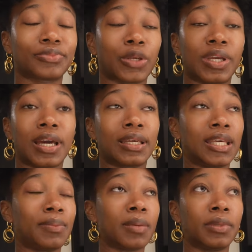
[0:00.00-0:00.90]
we gotta
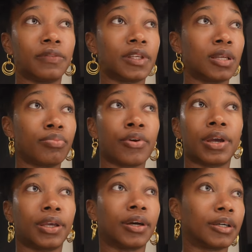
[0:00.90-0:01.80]
keep them lifted in
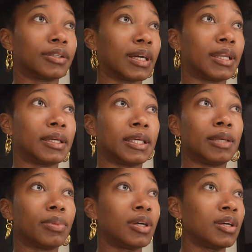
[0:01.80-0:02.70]
prayer, y'all. Gotta
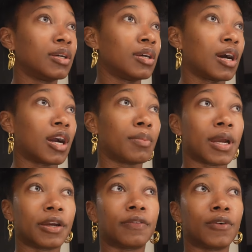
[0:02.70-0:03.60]
keep our
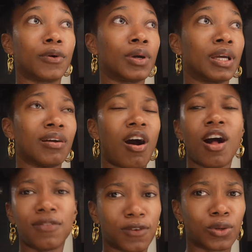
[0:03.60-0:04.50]
married folk and
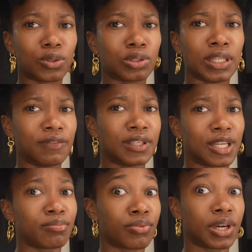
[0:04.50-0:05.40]
all folk lifted
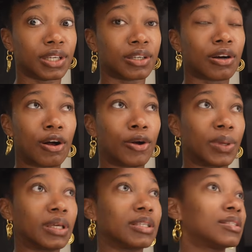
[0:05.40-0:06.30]
in prayer
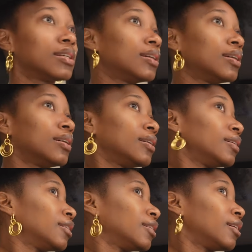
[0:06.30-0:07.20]
always.
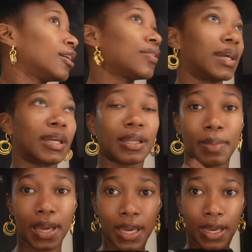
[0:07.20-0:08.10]
Alright,
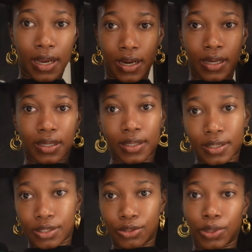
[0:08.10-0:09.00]
my hair
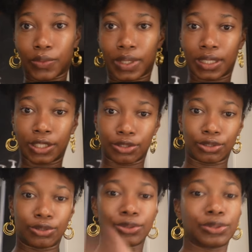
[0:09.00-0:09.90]
is doing what it needs
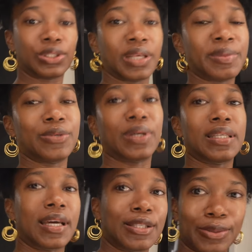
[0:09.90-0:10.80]
to do. Let me see what ties